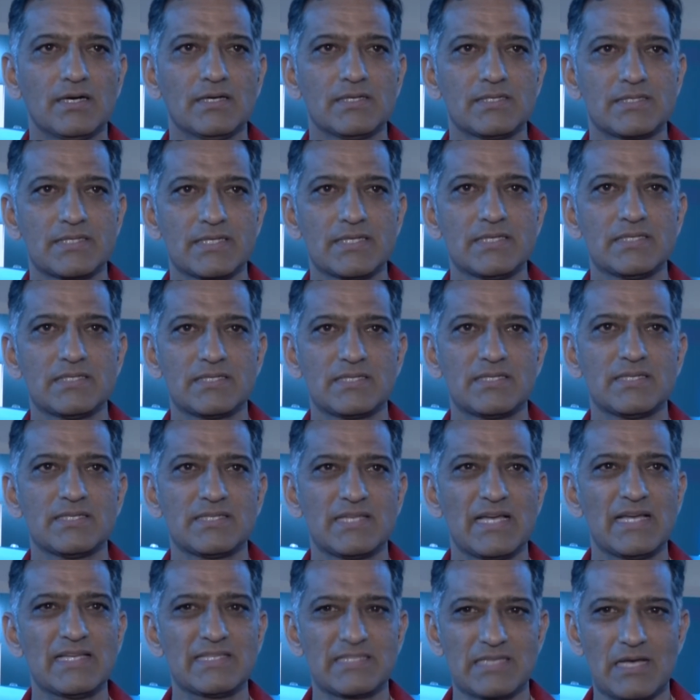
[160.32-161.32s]
Since
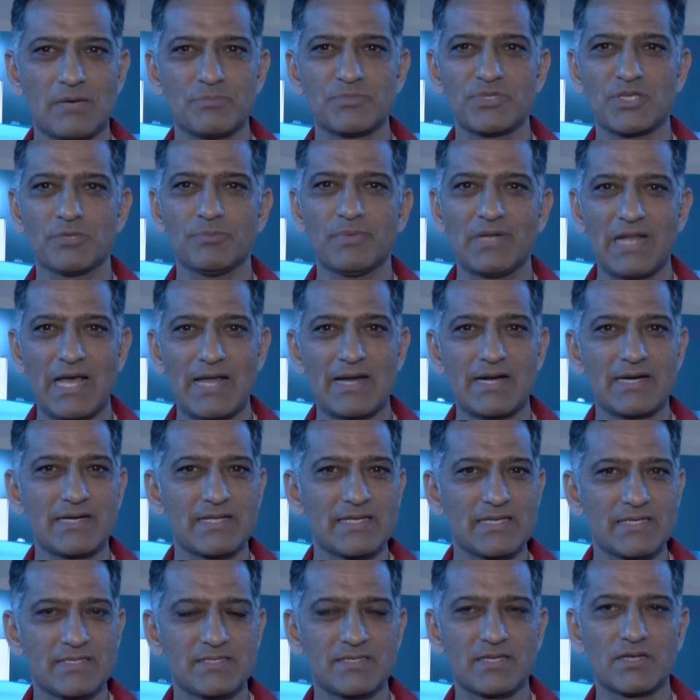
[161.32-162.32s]
this has some
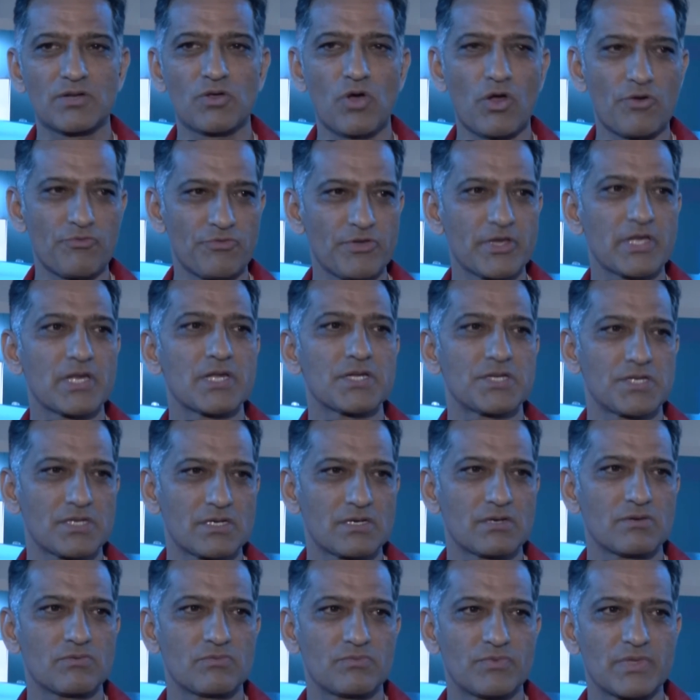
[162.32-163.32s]
similarities in
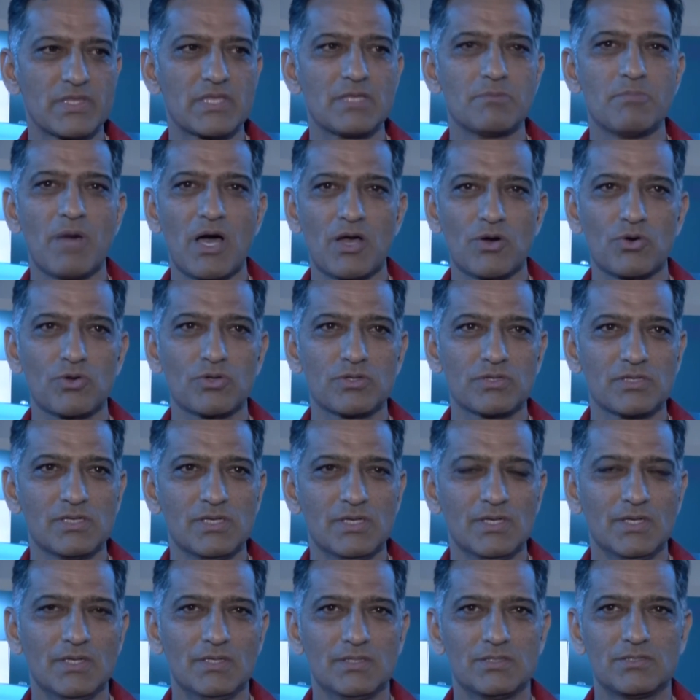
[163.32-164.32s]
configuration with the Marut,
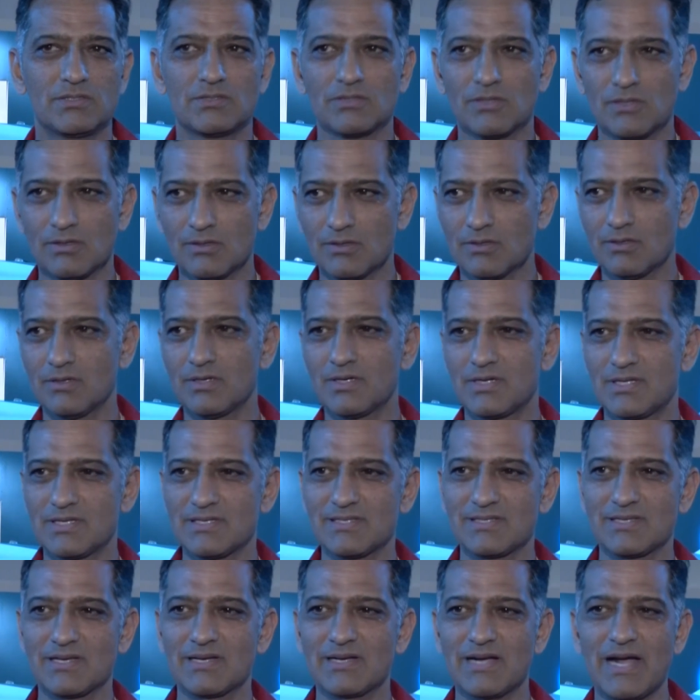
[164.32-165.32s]
so it
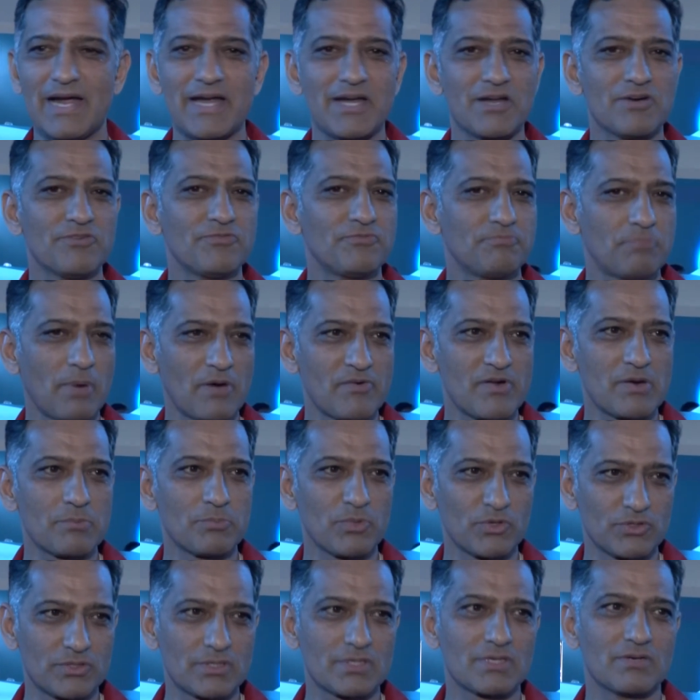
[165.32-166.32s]
is a kind of Pavan
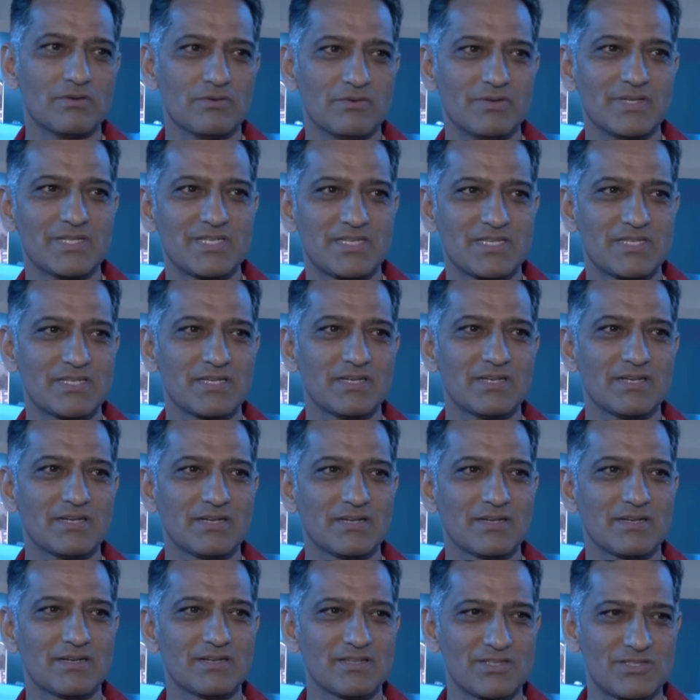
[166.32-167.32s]
Putra which
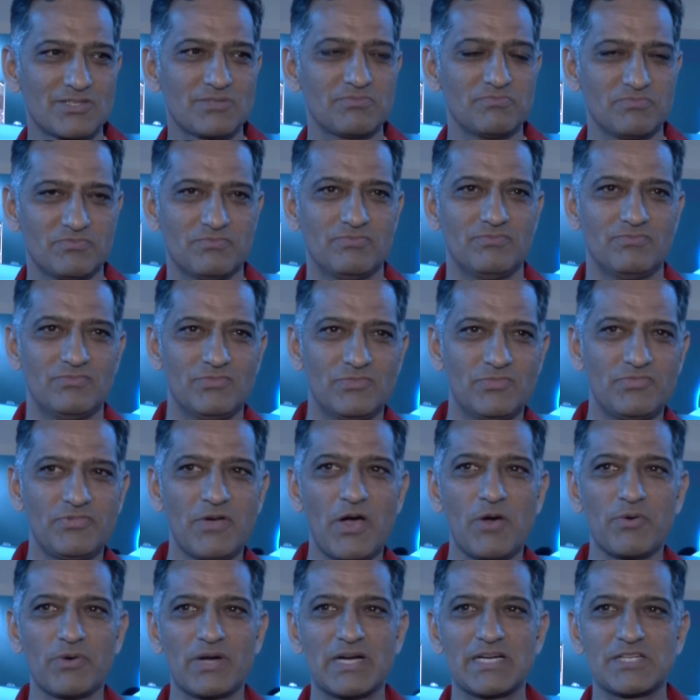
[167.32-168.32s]

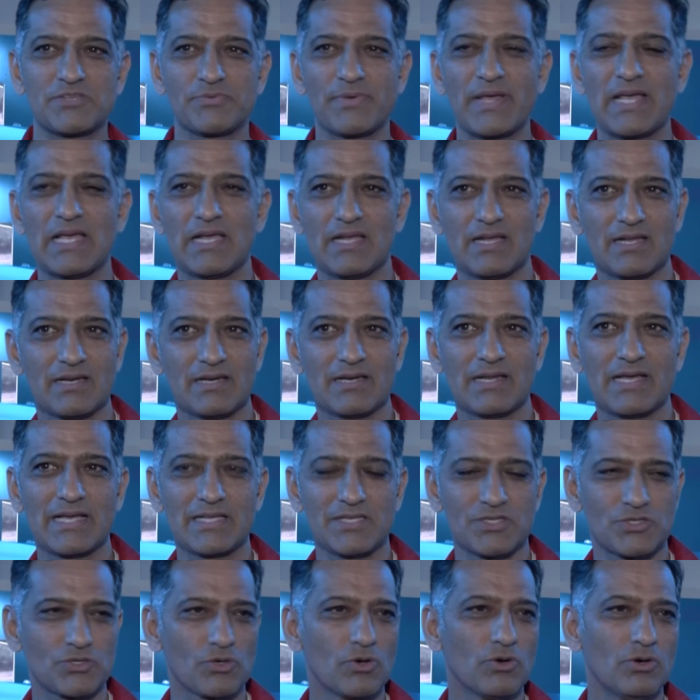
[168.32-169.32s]
found its way
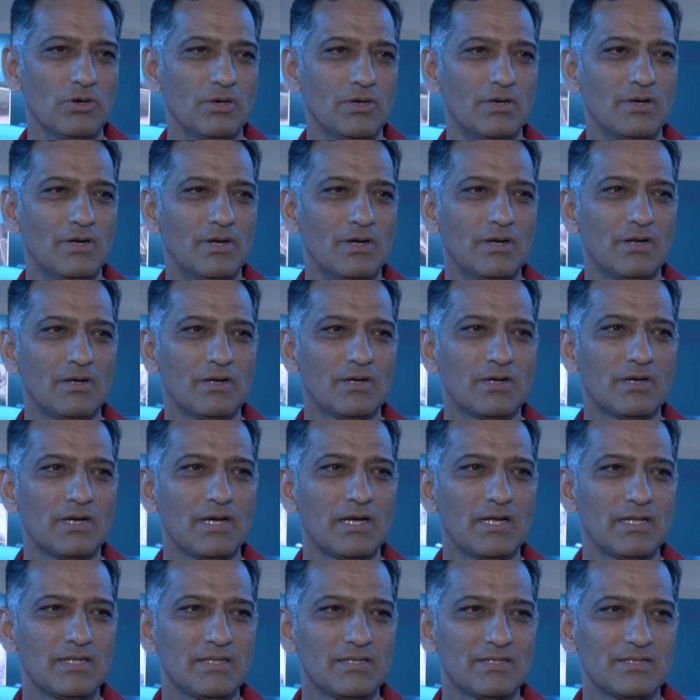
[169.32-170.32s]
like so.
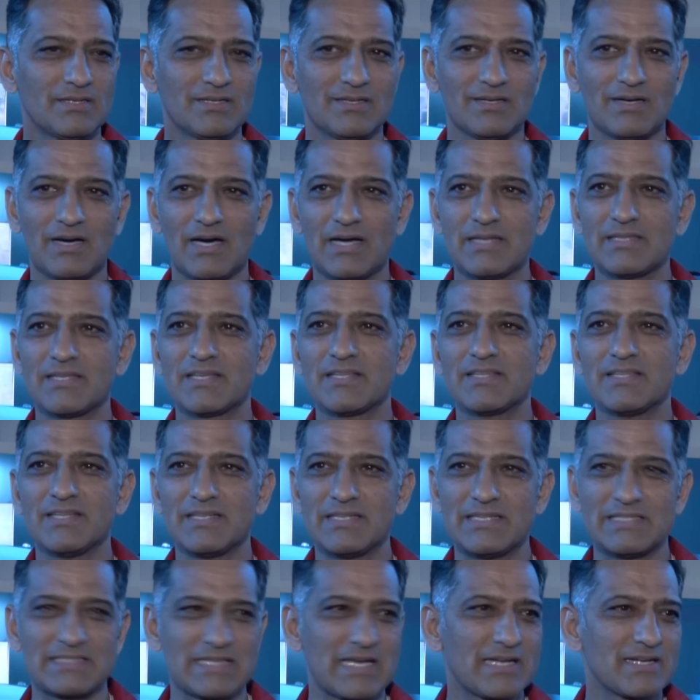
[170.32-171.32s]
And I think the
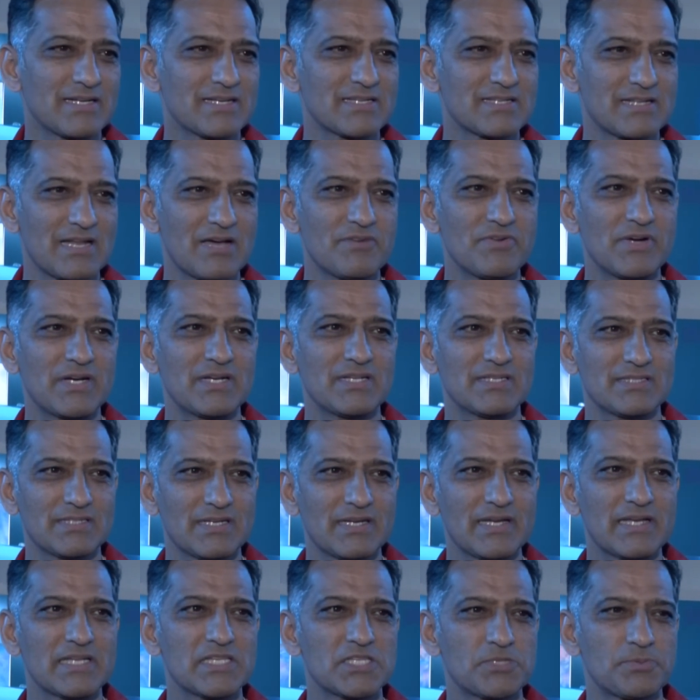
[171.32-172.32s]
designers love it as
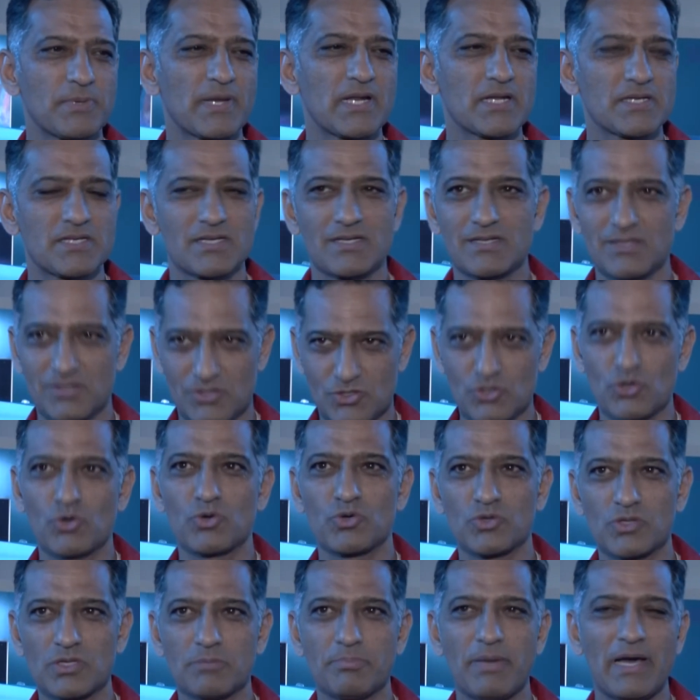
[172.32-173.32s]
an inspiration, so
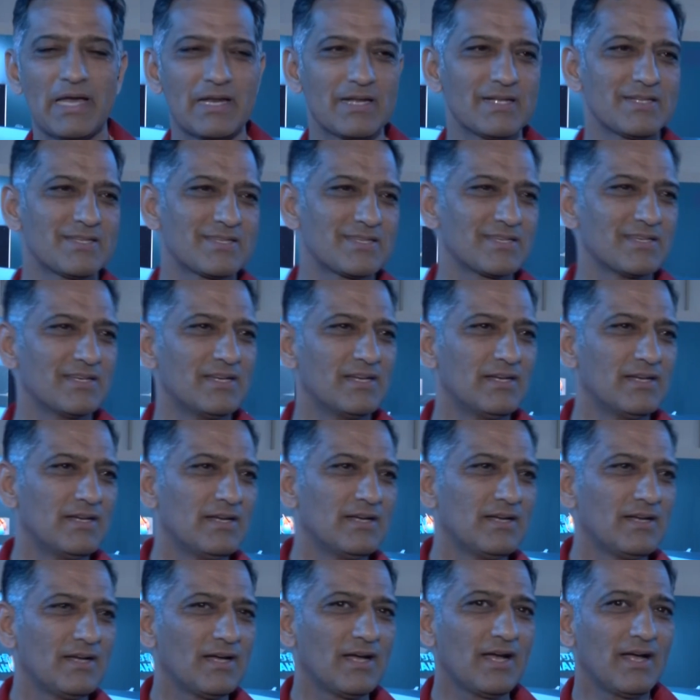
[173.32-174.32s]
do the pilots.
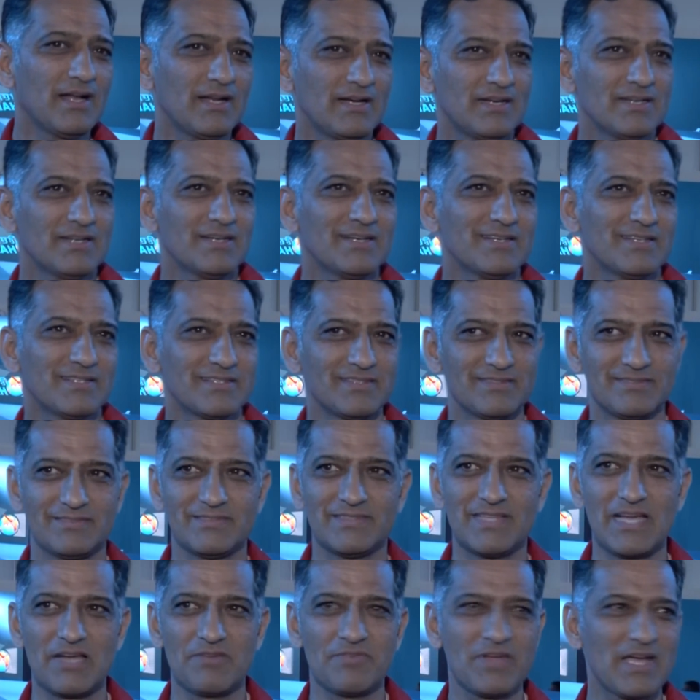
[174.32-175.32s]
And
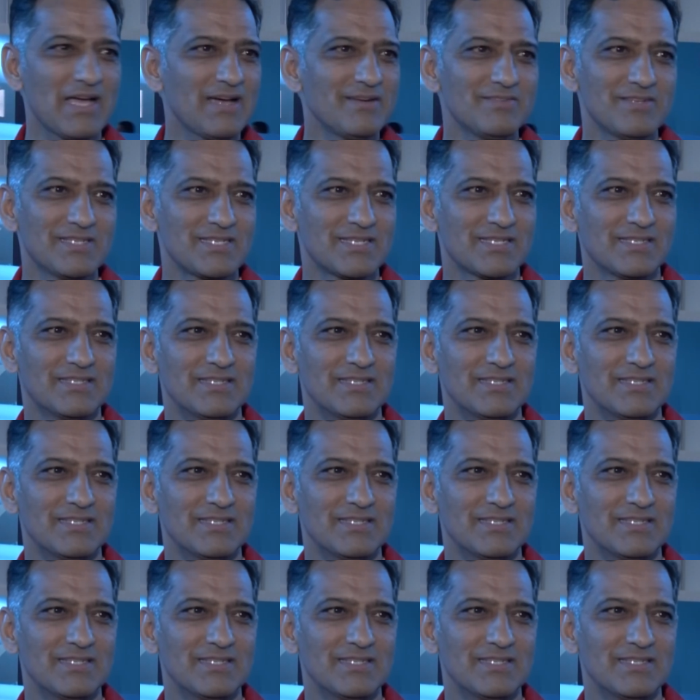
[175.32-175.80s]
there we have it.